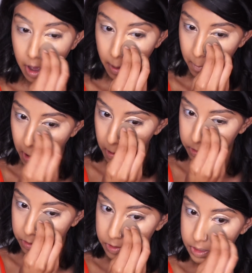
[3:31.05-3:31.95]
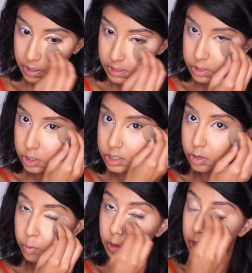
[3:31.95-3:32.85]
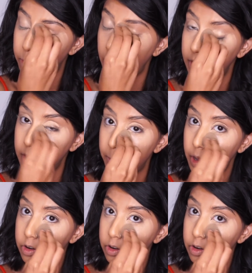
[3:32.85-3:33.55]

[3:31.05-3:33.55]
I'll use this just to really brighten up